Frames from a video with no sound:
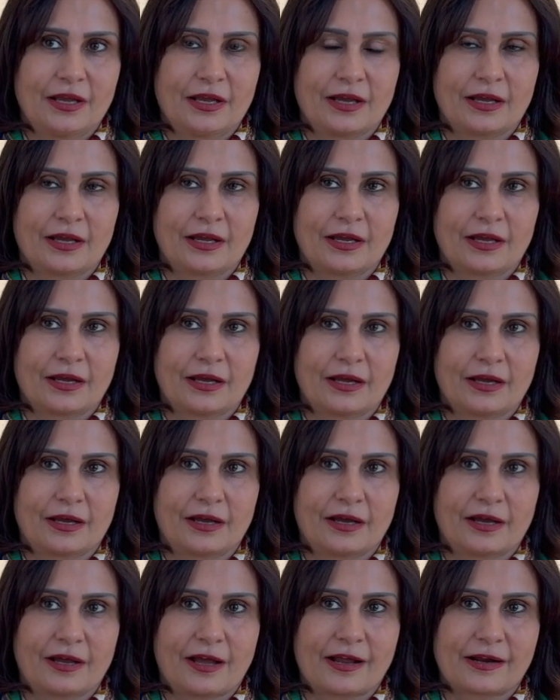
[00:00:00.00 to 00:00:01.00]

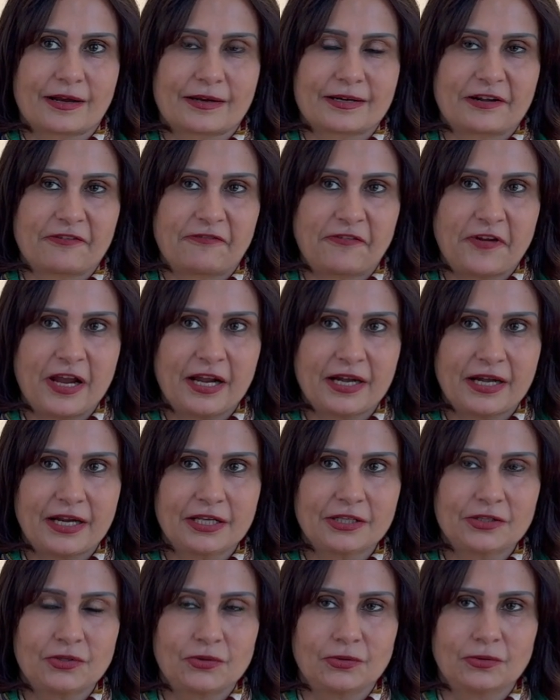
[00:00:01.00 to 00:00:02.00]

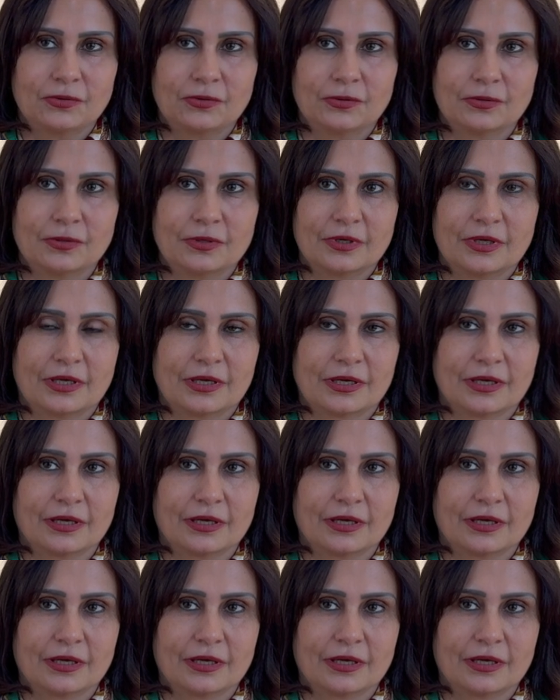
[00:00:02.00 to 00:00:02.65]
Referring to